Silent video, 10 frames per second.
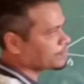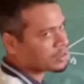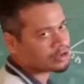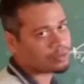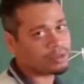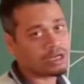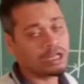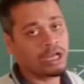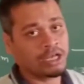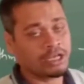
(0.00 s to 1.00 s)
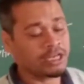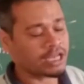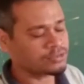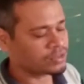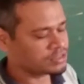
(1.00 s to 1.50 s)
polynomial, it
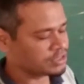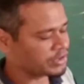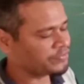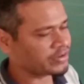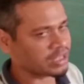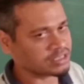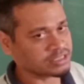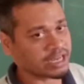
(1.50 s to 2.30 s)
has one significance